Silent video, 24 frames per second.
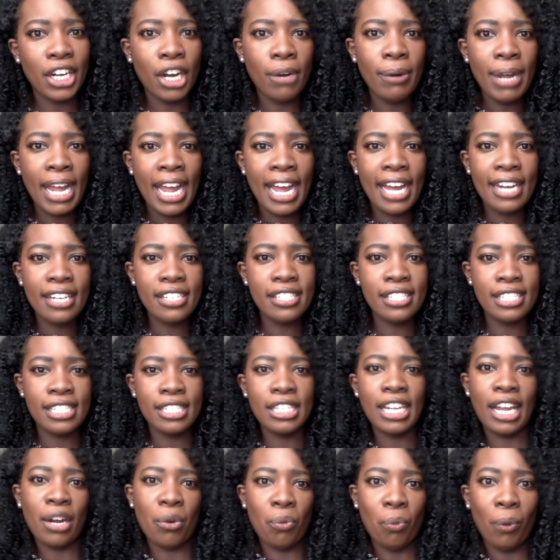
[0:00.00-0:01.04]
Go ahead and see
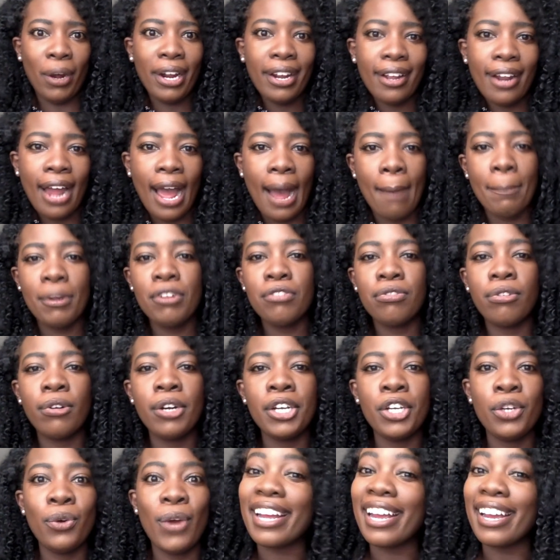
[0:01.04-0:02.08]
like what could happen for you.